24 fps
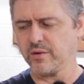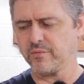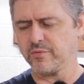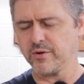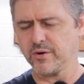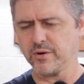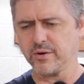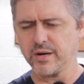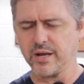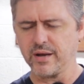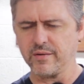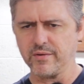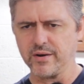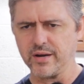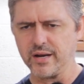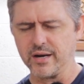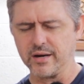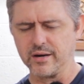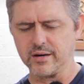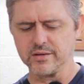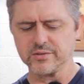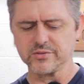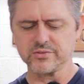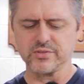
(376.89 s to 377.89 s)
And if you don't have an
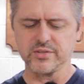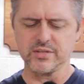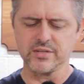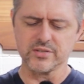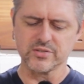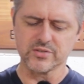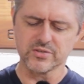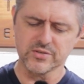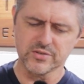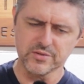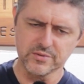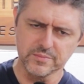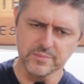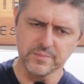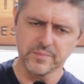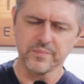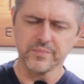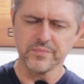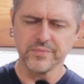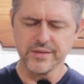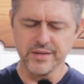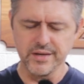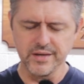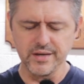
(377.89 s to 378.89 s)
air assist,
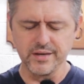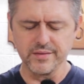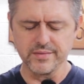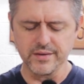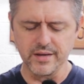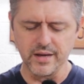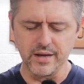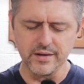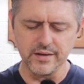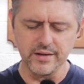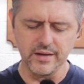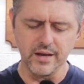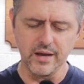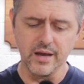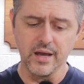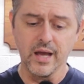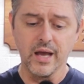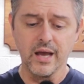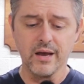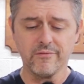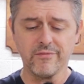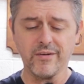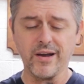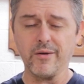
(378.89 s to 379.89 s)
you get the idea.
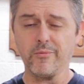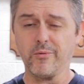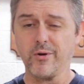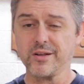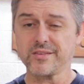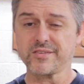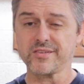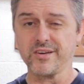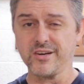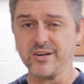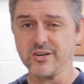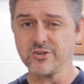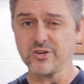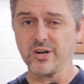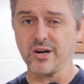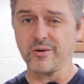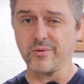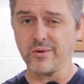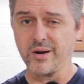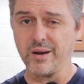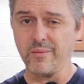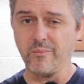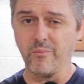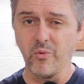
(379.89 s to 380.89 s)
5 watt's going to
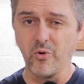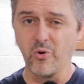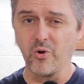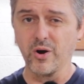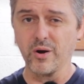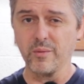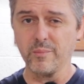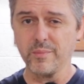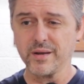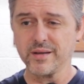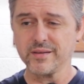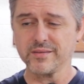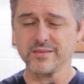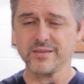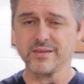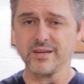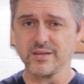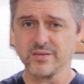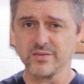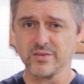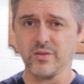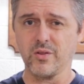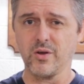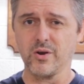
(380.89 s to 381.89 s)
generate more because it
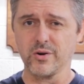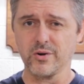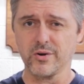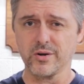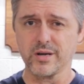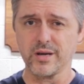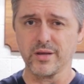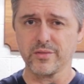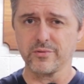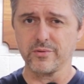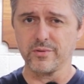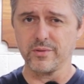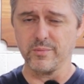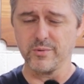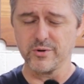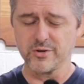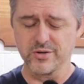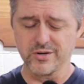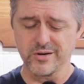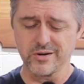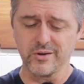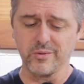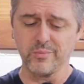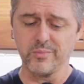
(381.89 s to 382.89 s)
takes it longer to cut through the
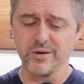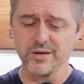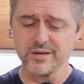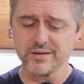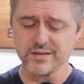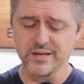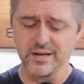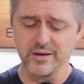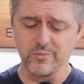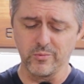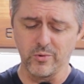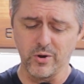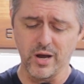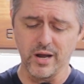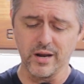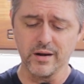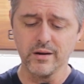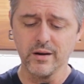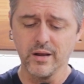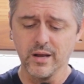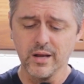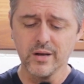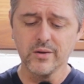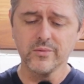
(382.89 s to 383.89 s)
material, but a 10
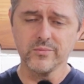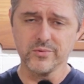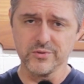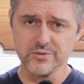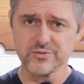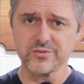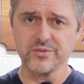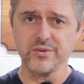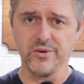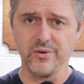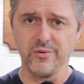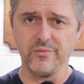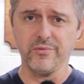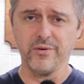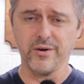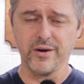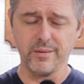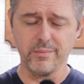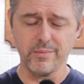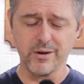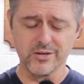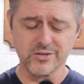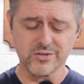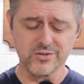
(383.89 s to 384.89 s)
watt will still
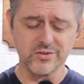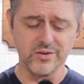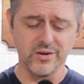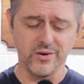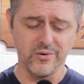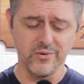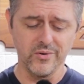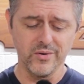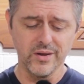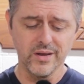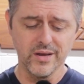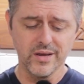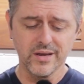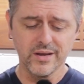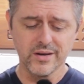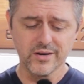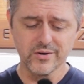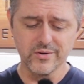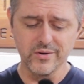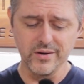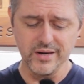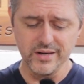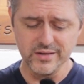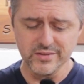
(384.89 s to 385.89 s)
very much so
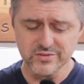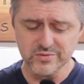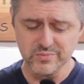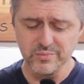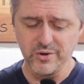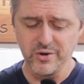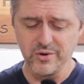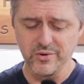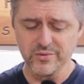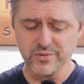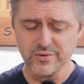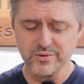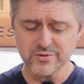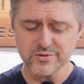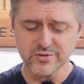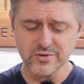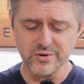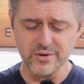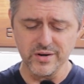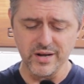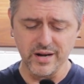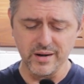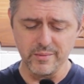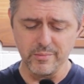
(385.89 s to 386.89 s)
create smoke. There's
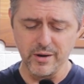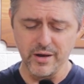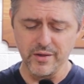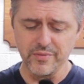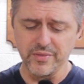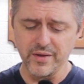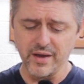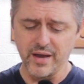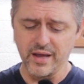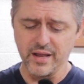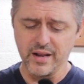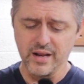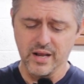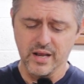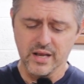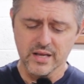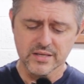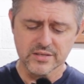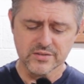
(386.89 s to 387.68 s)
no doubt about that.